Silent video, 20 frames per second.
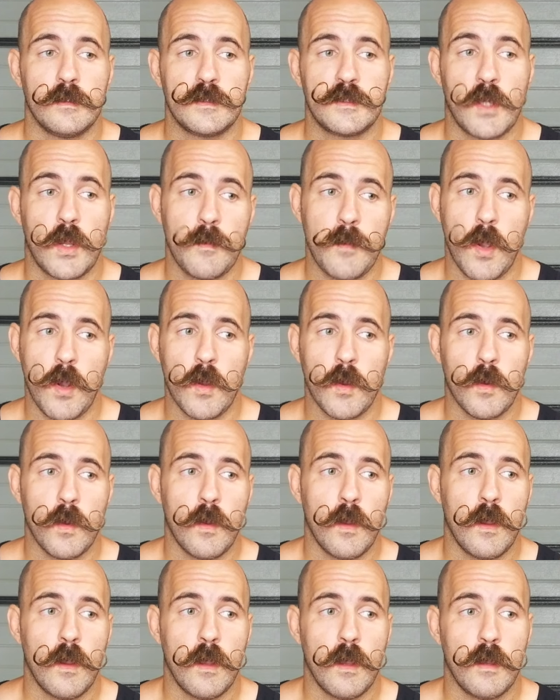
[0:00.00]
Tomo
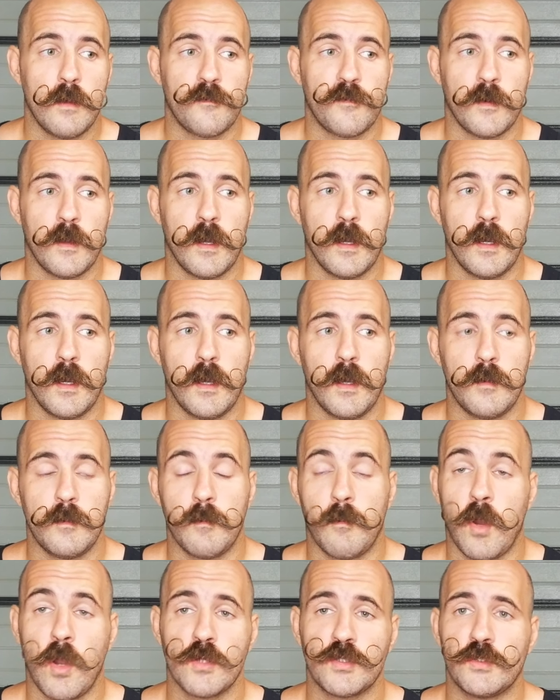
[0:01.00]
from
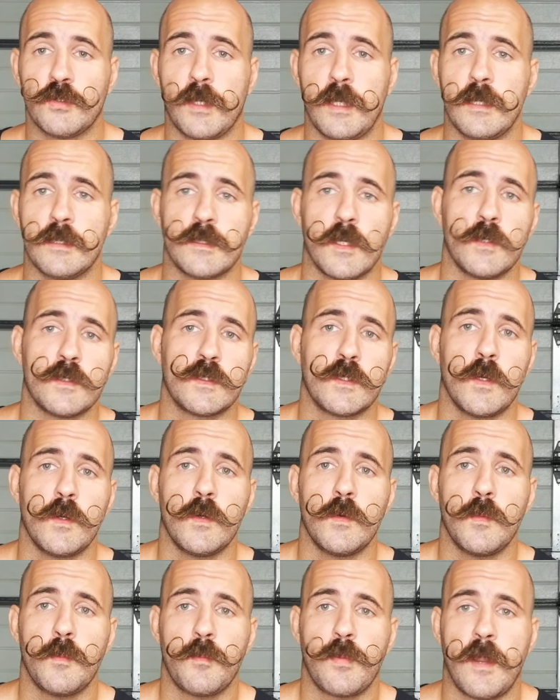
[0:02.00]
Martial Geeks also
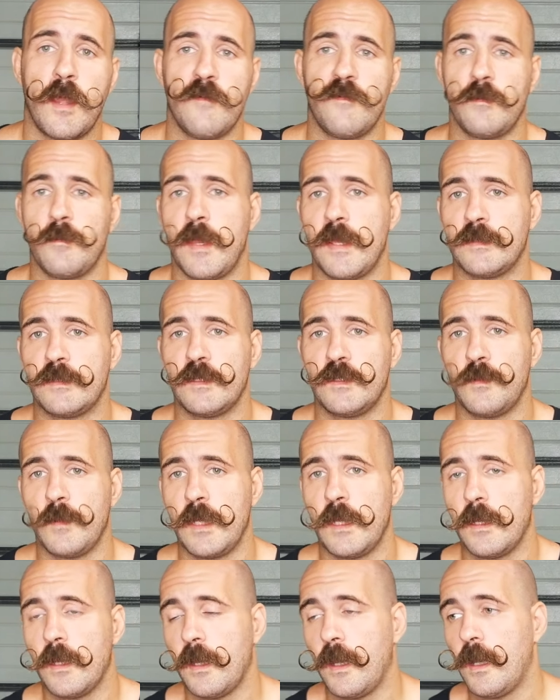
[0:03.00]
private messaged
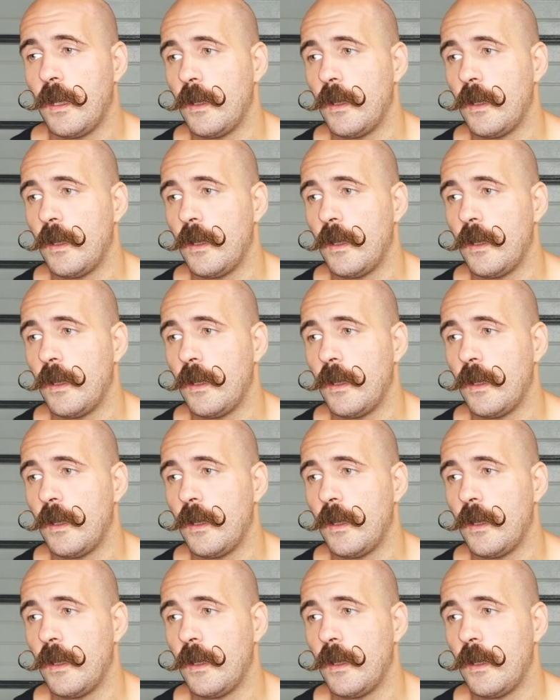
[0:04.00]
me